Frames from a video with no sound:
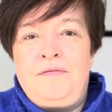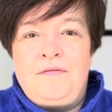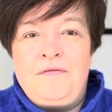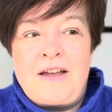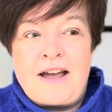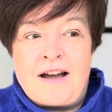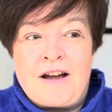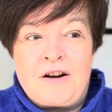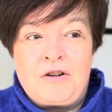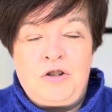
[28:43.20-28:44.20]
There
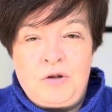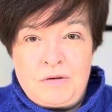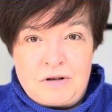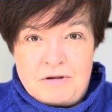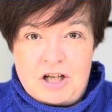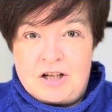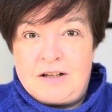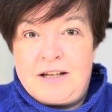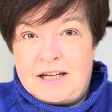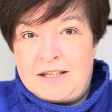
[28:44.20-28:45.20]
are 2
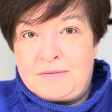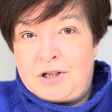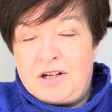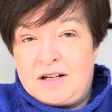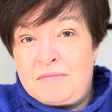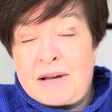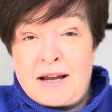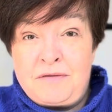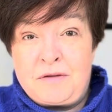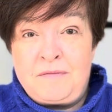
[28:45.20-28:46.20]
original kits which you can
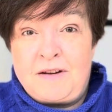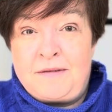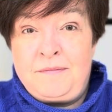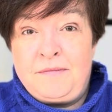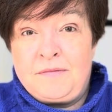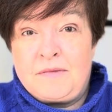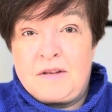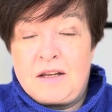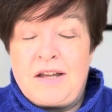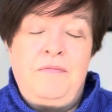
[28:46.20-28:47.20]
buy from them.
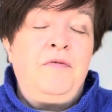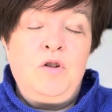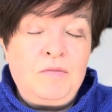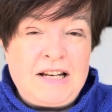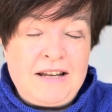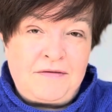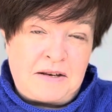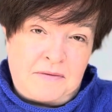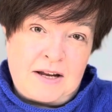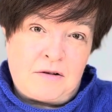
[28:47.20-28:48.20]
I do believe
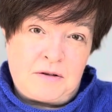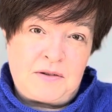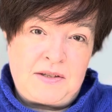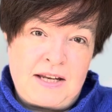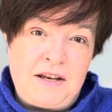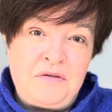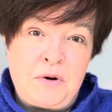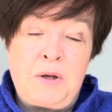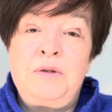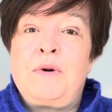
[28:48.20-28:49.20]
that they are also sending
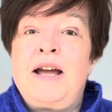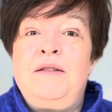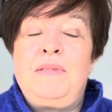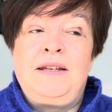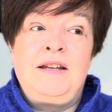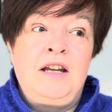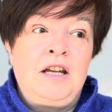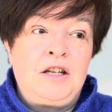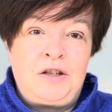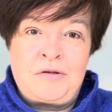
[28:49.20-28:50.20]
worldwide, but
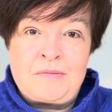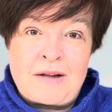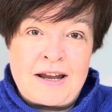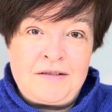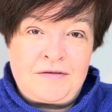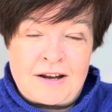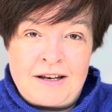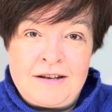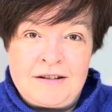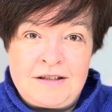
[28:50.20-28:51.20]
you might
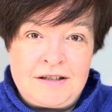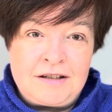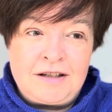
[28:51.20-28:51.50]
find it